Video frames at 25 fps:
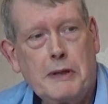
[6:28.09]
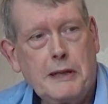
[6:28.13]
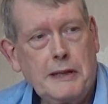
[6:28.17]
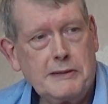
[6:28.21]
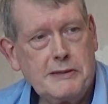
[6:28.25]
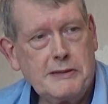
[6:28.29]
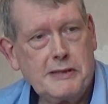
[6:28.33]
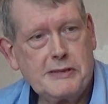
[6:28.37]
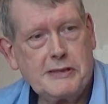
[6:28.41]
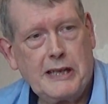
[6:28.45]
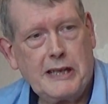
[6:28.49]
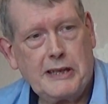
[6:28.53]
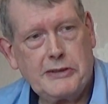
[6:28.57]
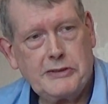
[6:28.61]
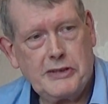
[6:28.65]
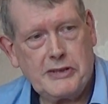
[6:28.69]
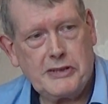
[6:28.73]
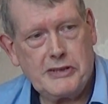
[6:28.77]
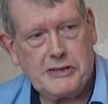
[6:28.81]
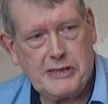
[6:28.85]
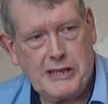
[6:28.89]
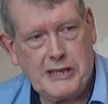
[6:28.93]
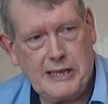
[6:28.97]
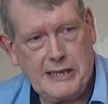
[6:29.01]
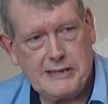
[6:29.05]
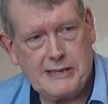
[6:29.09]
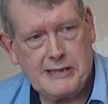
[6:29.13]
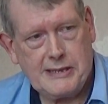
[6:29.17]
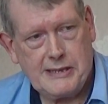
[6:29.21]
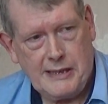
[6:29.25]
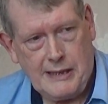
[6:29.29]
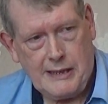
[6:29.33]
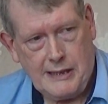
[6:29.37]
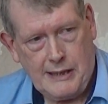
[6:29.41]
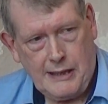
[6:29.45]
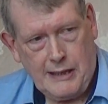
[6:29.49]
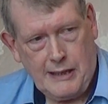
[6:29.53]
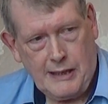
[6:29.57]
such as this
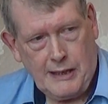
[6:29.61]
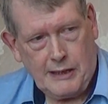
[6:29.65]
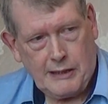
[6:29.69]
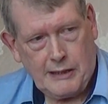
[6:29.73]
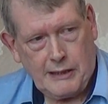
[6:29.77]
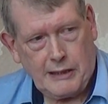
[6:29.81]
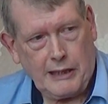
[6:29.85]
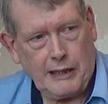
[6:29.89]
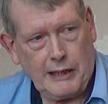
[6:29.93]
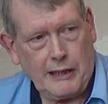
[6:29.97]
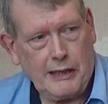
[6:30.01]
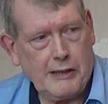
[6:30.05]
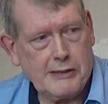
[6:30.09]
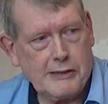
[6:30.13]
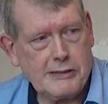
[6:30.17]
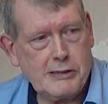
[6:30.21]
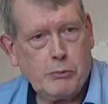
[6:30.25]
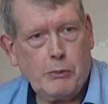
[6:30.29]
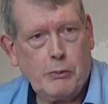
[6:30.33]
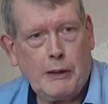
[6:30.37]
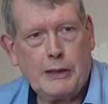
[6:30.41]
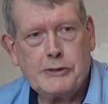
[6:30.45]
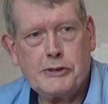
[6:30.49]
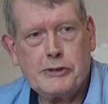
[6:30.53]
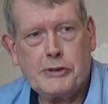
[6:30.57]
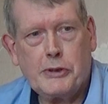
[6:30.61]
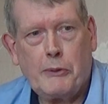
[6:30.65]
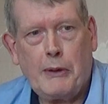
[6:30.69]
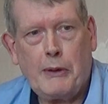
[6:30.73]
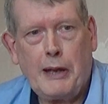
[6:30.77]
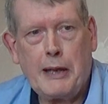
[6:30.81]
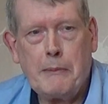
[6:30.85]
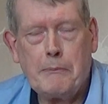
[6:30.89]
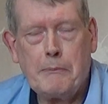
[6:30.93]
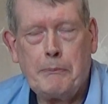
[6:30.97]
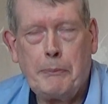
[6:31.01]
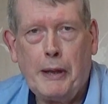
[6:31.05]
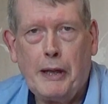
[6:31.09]
Class
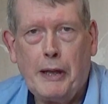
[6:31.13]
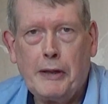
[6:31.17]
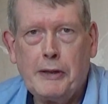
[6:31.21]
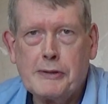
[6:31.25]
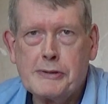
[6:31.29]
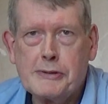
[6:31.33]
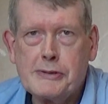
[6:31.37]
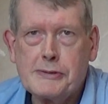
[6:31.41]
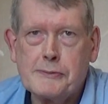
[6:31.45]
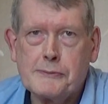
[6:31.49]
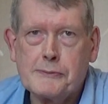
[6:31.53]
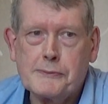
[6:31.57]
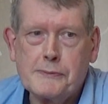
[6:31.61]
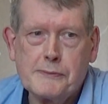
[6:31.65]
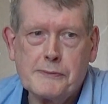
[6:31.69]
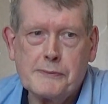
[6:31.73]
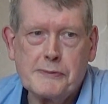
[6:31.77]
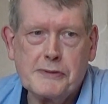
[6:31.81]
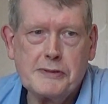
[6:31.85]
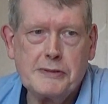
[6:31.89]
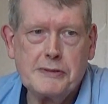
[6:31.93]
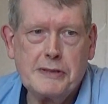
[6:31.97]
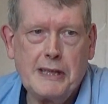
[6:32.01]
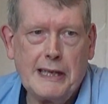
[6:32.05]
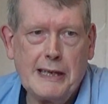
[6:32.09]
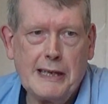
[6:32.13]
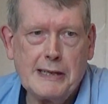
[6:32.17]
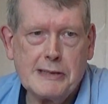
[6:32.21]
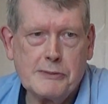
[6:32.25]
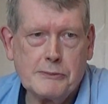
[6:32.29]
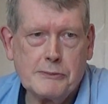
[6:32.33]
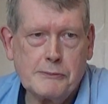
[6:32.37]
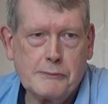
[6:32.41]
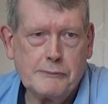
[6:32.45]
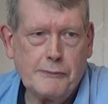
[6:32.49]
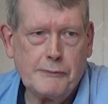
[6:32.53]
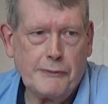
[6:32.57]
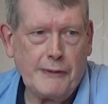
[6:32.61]
128 Parcels
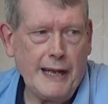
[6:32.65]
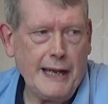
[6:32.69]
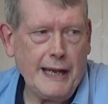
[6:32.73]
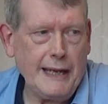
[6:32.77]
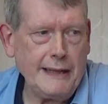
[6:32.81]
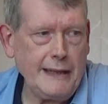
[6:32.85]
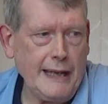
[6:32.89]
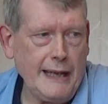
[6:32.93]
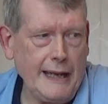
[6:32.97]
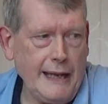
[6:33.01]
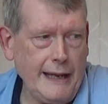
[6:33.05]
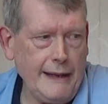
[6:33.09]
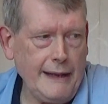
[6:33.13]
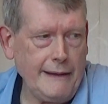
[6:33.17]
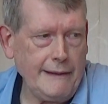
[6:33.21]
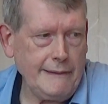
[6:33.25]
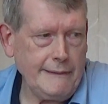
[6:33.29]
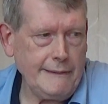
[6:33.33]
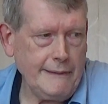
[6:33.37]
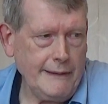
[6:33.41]
diesel van here,